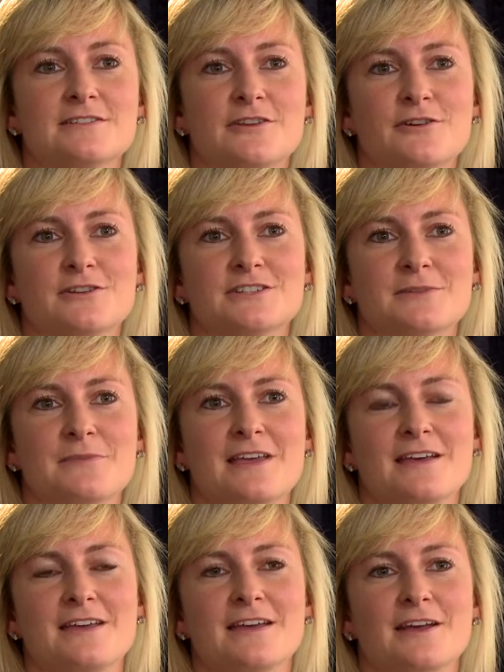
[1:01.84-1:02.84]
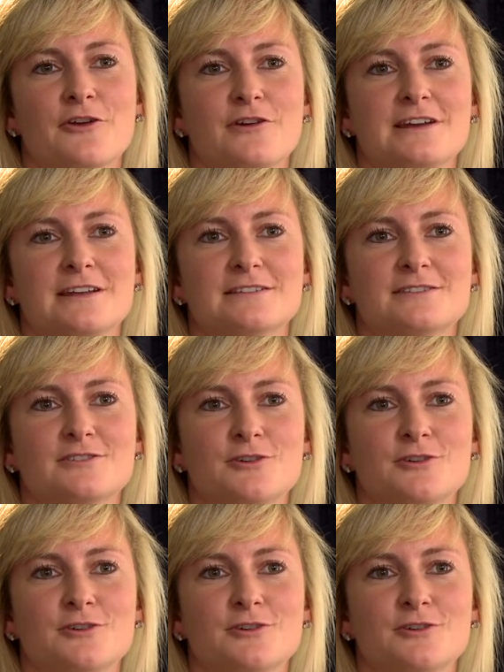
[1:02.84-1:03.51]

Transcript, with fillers: there are some key ingredients